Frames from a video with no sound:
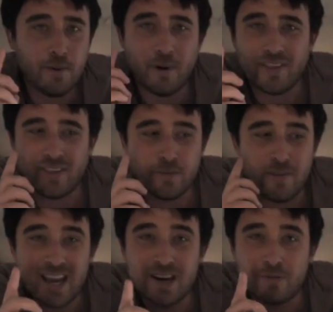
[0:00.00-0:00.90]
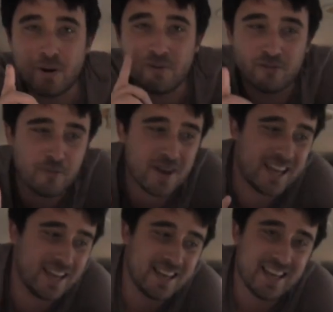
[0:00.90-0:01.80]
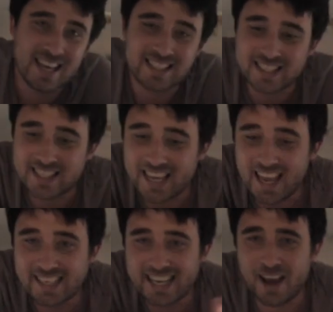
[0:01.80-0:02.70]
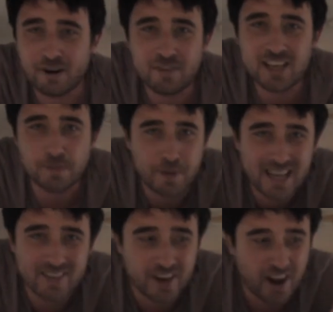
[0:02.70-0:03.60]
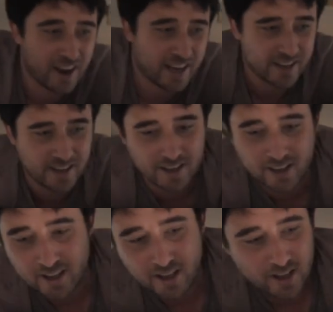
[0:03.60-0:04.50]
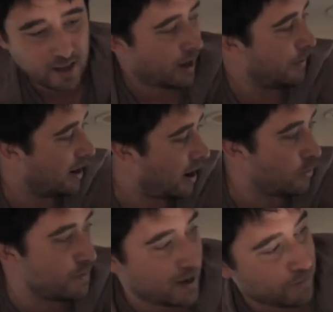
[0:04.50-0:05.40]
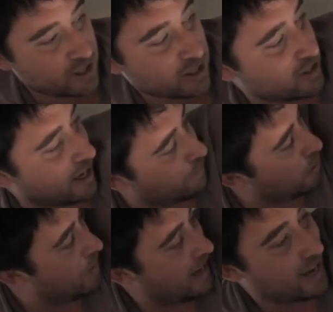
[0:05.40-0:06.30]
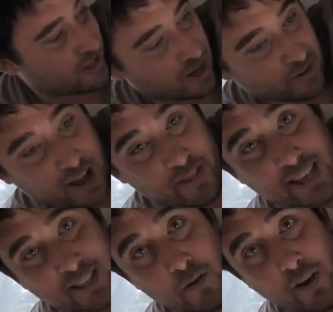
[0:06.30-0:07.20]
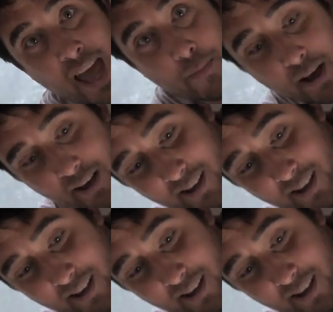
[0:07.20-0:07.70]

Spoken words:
But I think the main problem for me is just the getting down. If you need to pee in the night, I mean, I wouldn't be able to just like put my legs over like this over Emma.